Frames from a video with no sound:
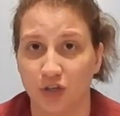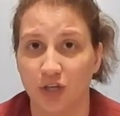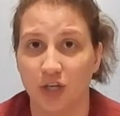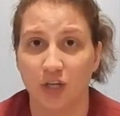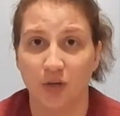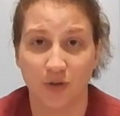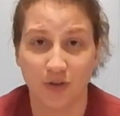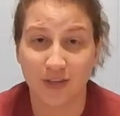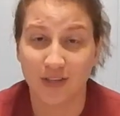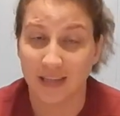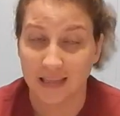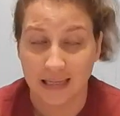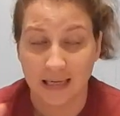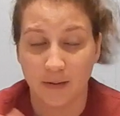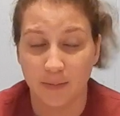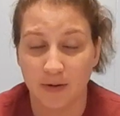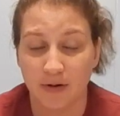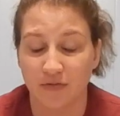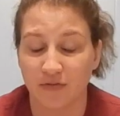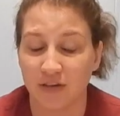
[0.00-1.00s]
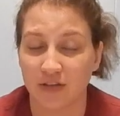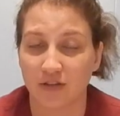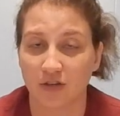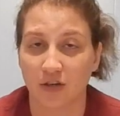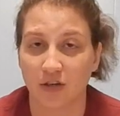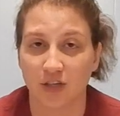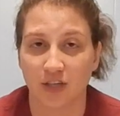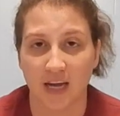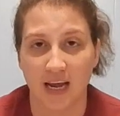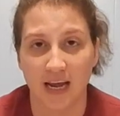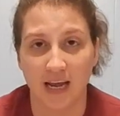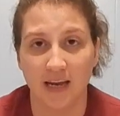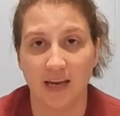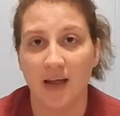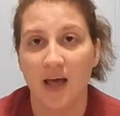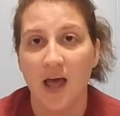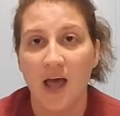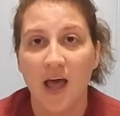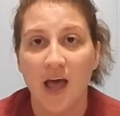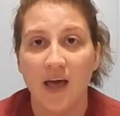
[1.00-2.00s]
You can do just a little bit of research, and